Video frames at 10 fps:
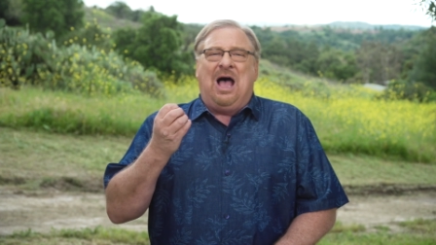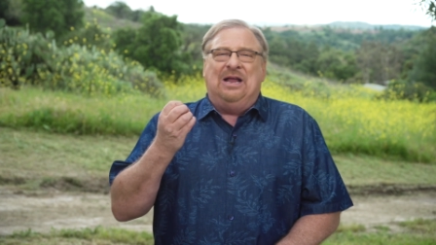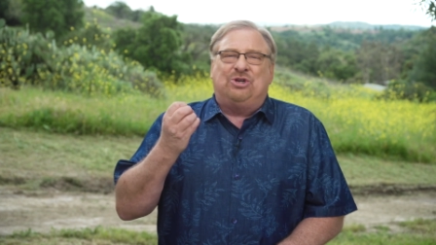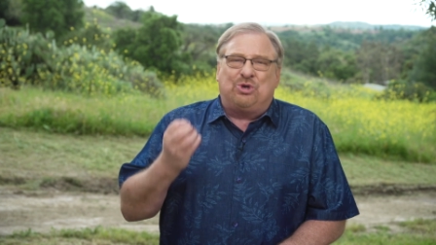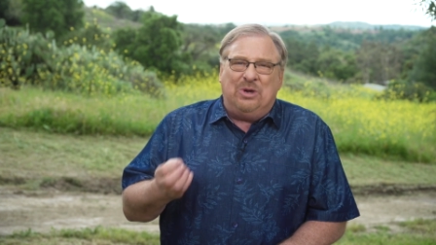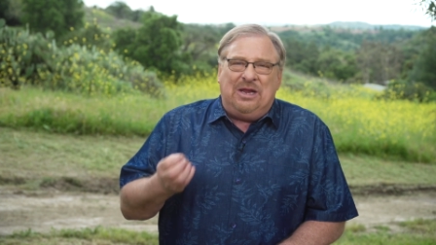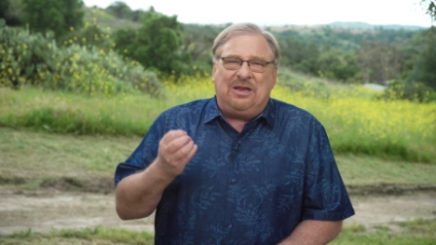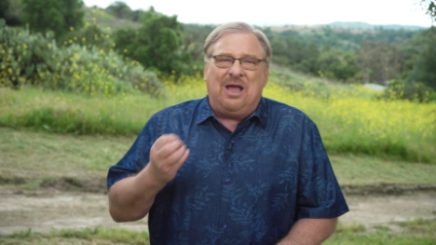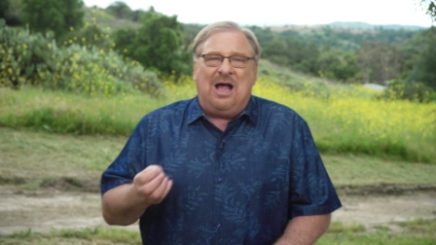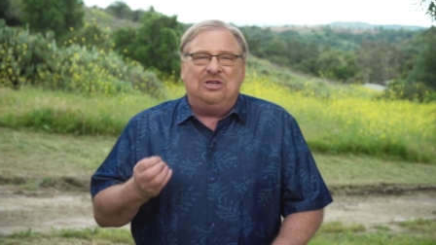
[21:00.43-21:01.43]
I
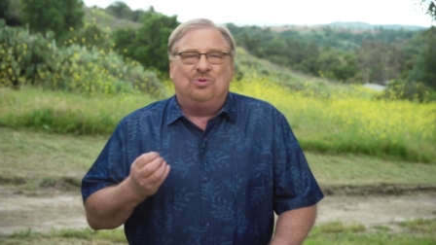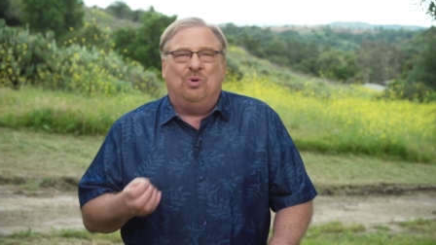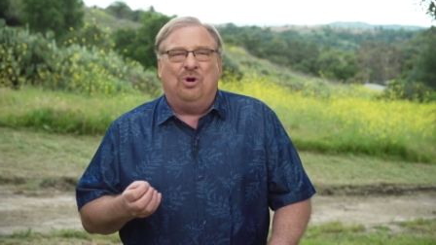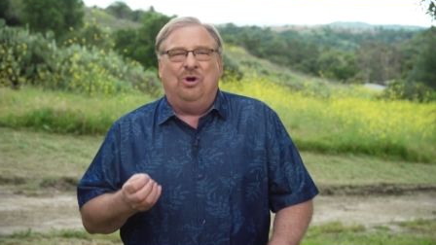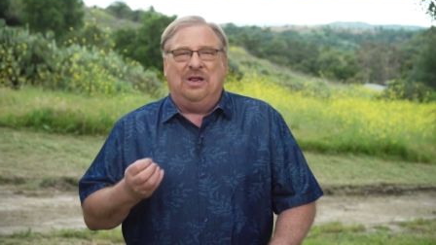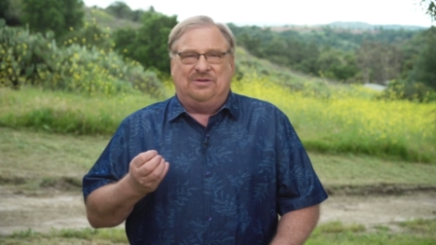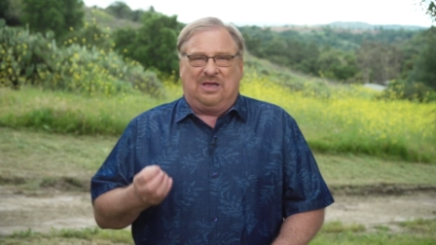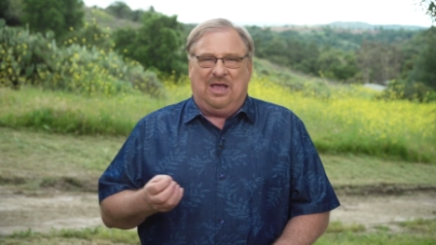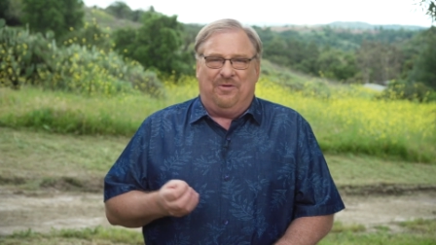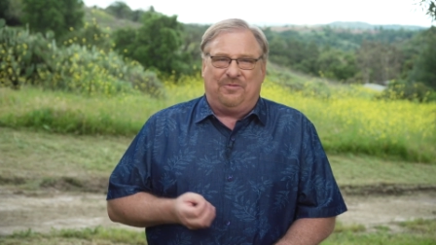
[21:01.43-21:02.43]
treat God's word as
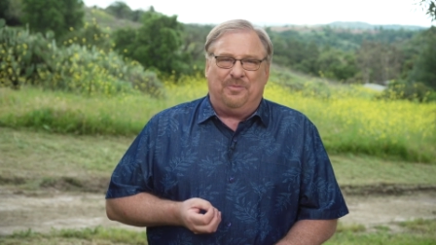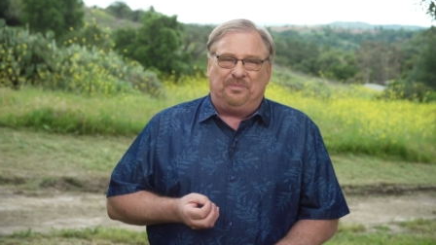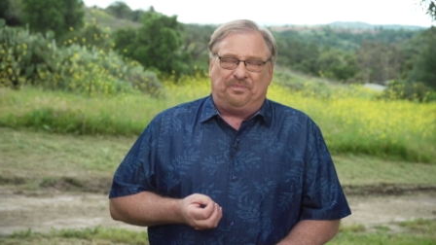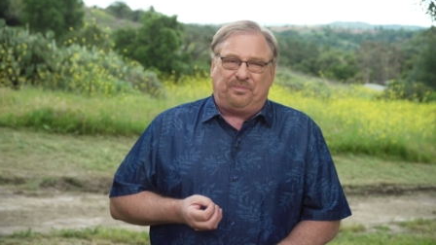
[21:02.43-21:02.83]
a gift.